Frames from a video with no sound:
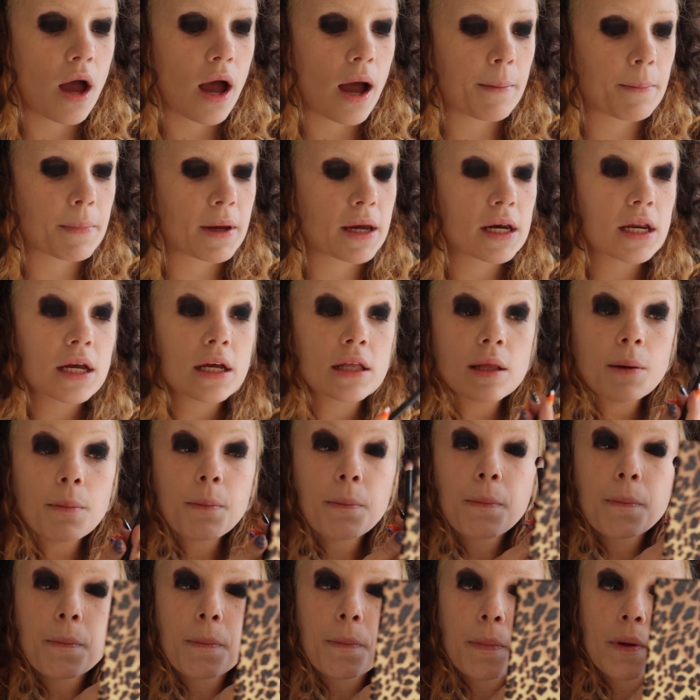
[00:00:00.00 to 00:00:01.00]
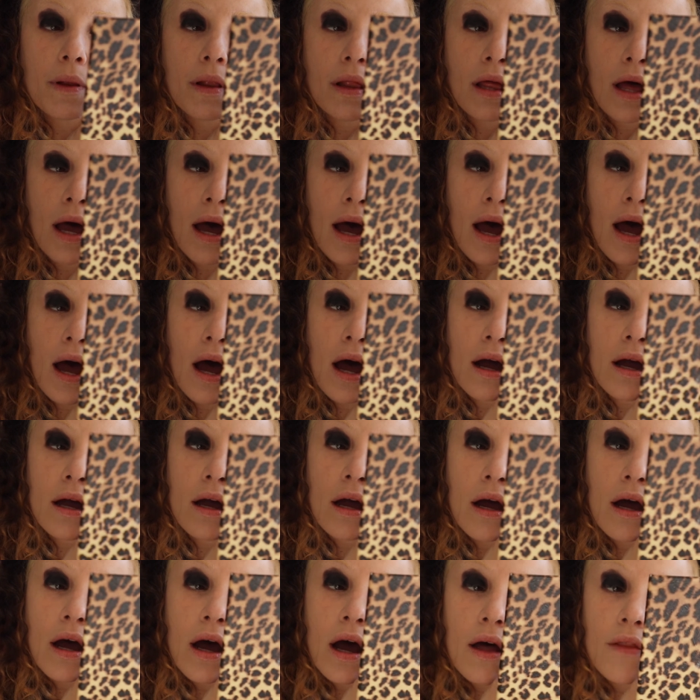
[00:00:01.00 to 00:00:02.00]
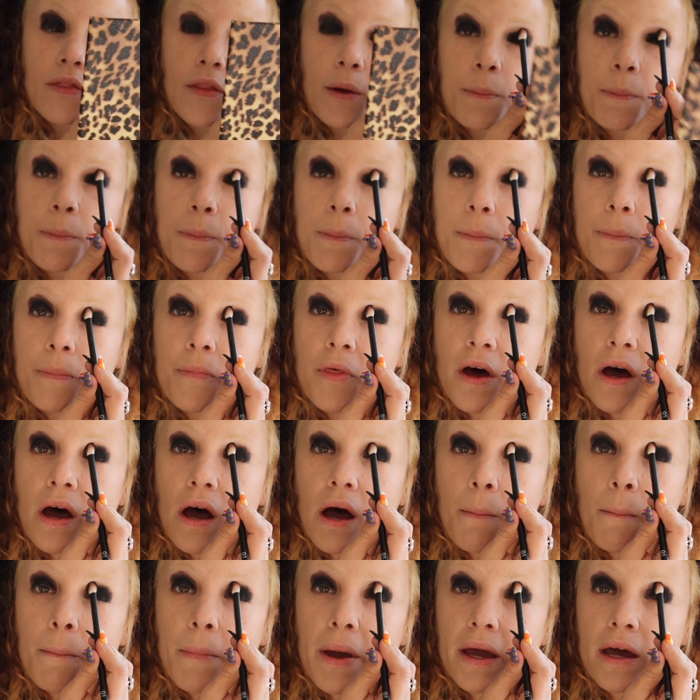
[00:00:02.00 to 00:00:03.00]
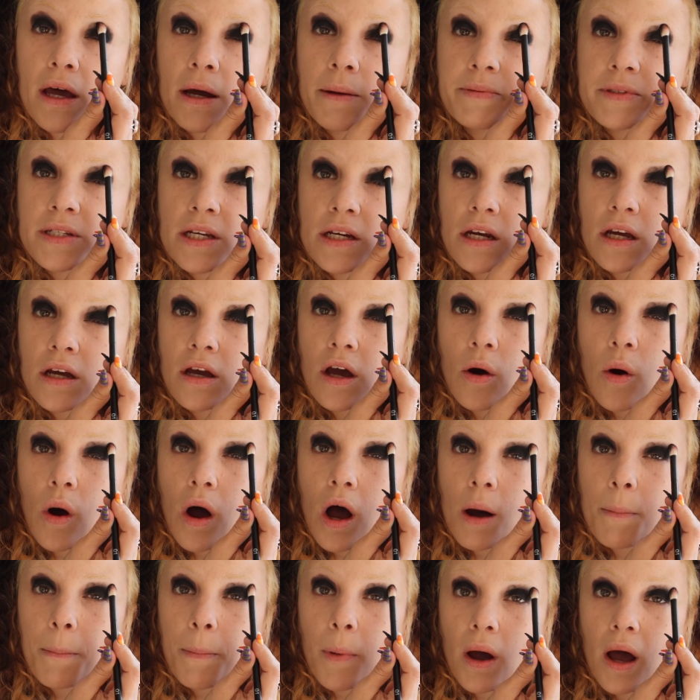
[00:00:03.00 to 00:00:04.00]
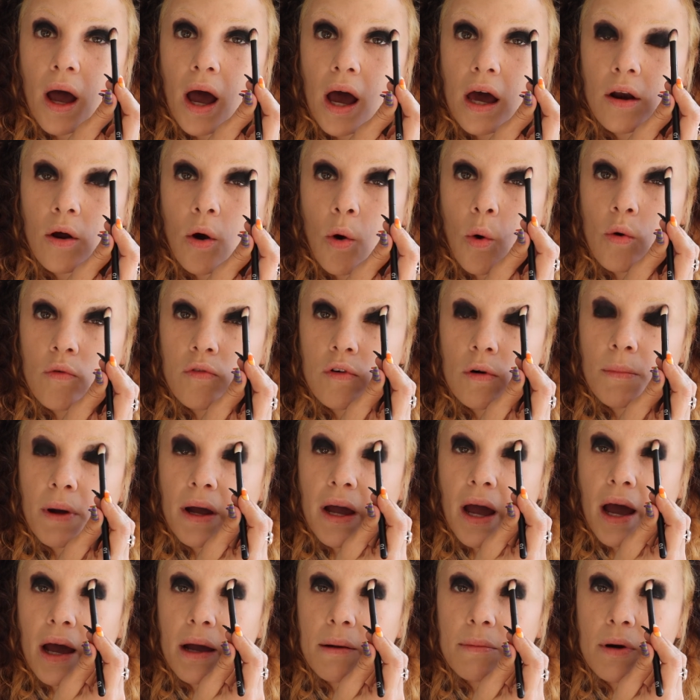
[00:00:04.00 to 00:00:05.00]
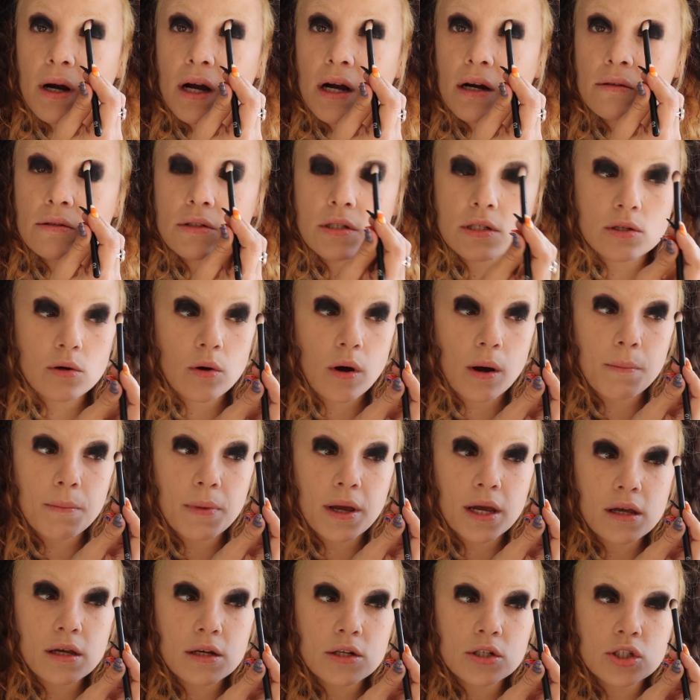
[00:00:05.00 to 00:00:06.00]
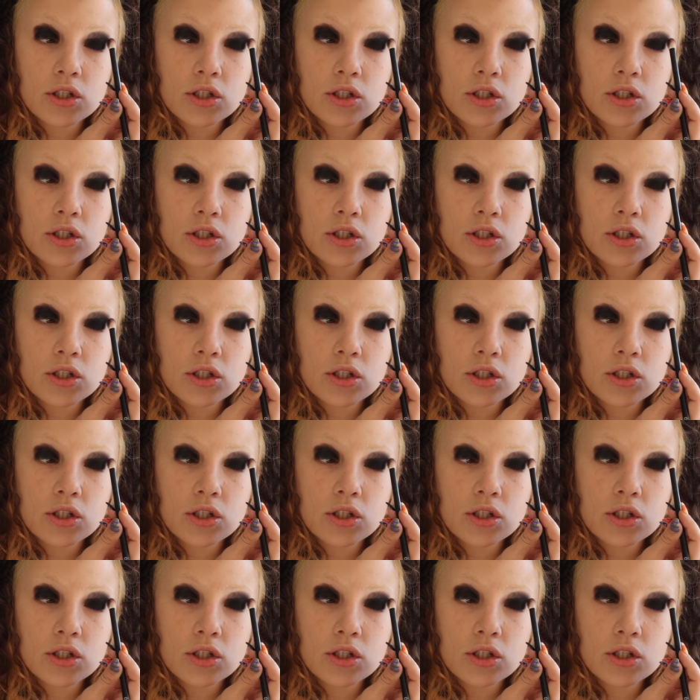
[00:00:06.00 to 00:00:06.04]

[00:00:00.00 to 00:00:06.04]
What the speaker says: I'm getting the black The makeup's gonna go up kind of over my eyebrows, so I'm making